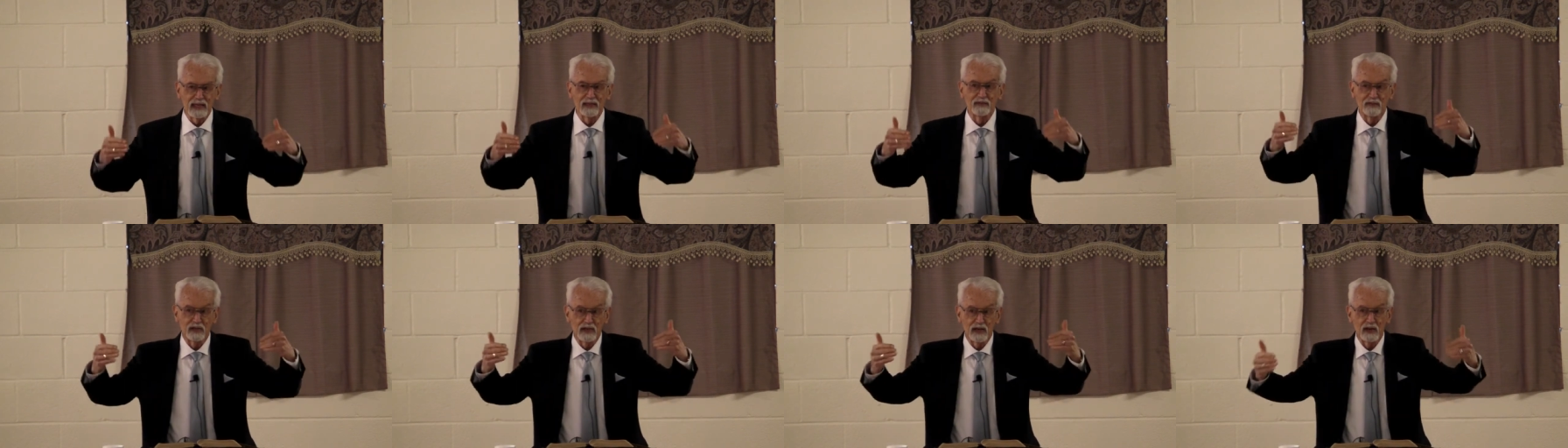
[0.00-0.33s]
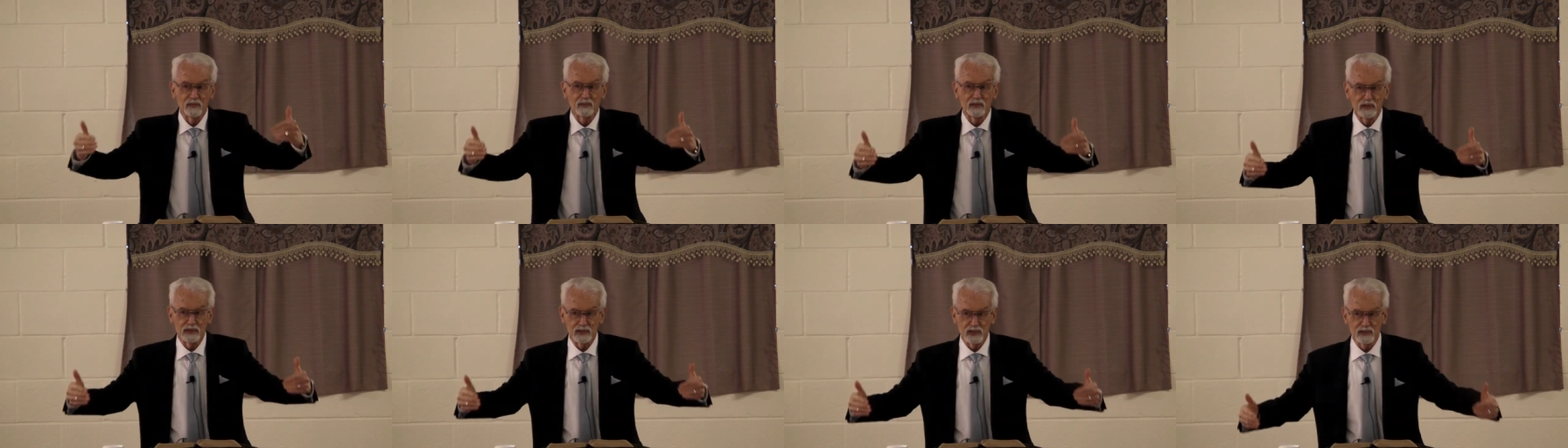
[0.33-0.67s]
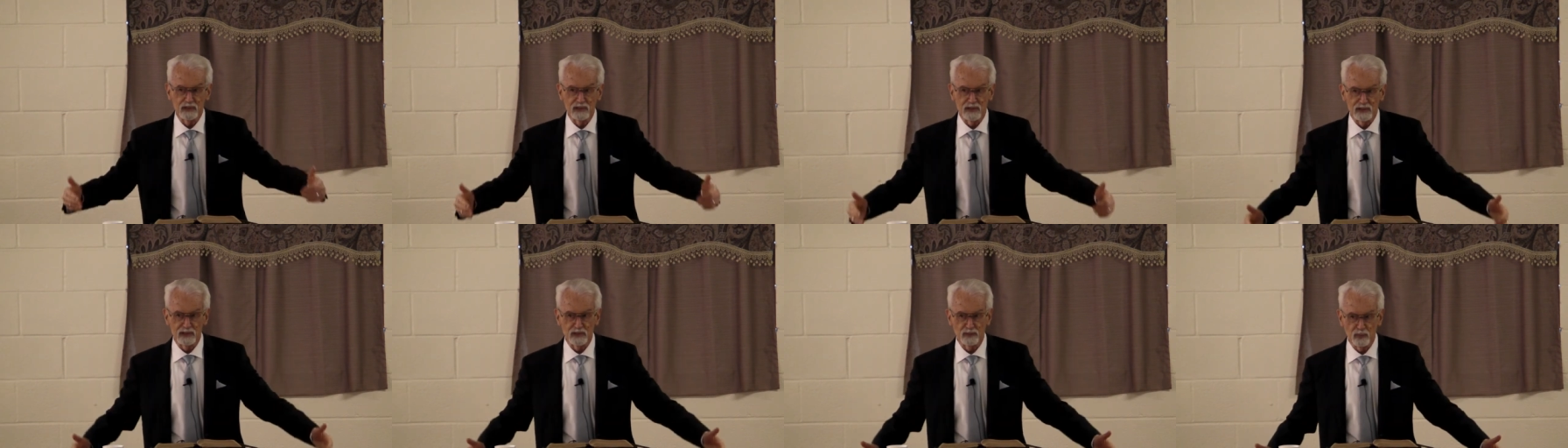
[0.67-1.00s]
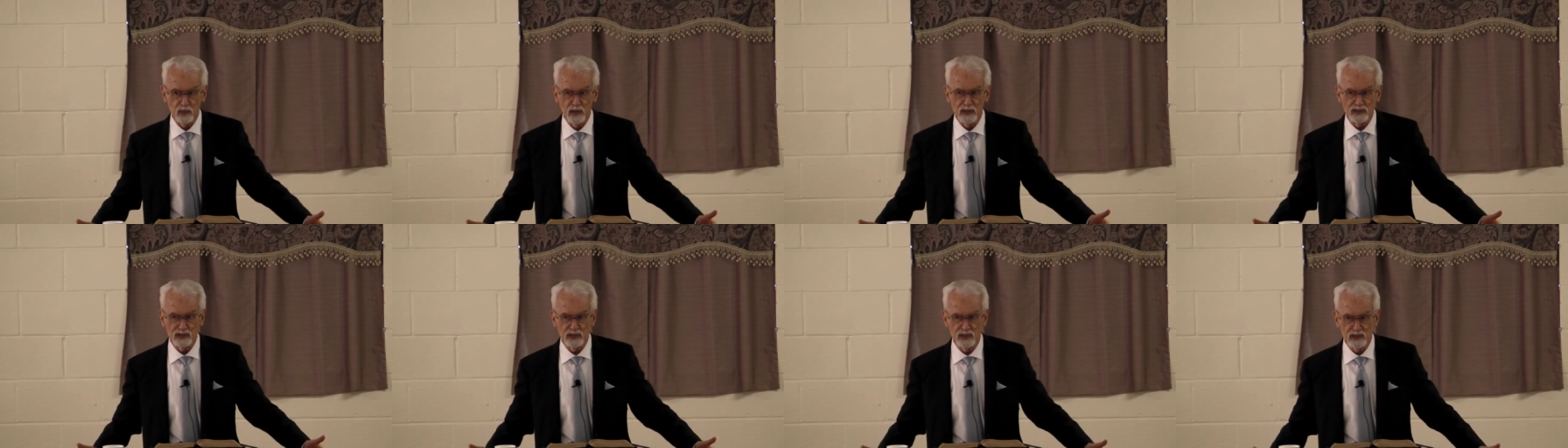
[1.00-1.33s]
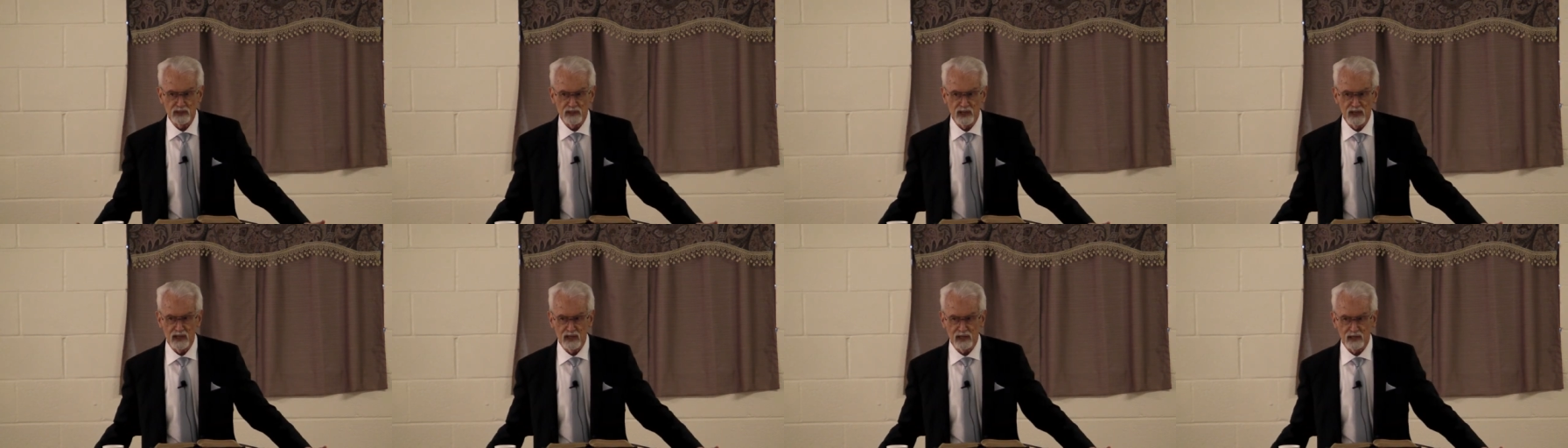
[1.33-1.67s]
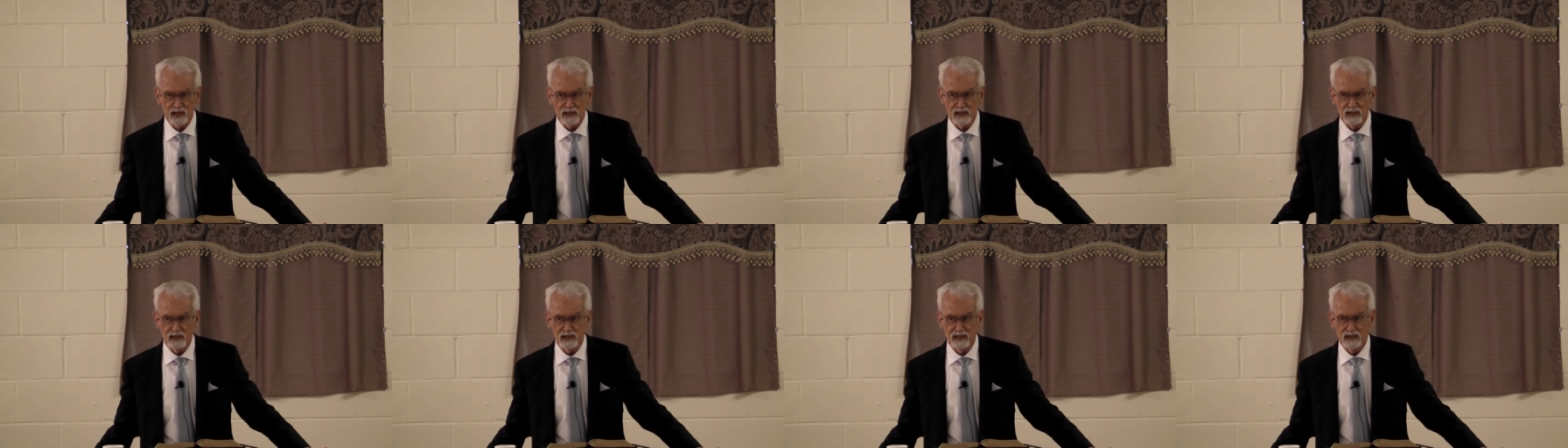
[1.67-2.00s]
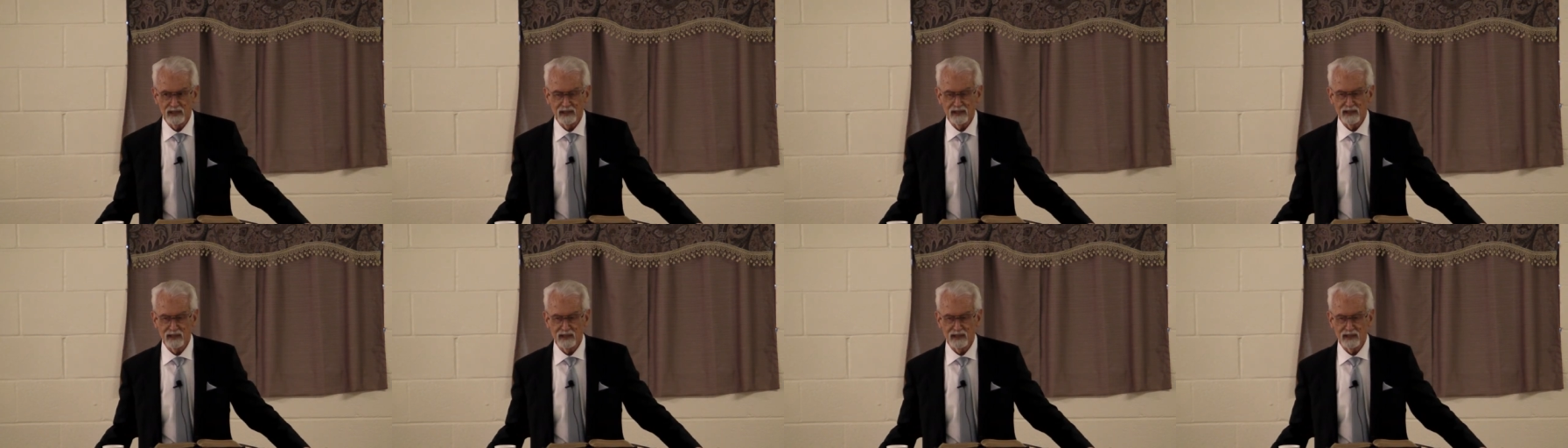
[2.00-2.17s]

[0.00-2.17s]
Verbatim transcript: Even up until this present day,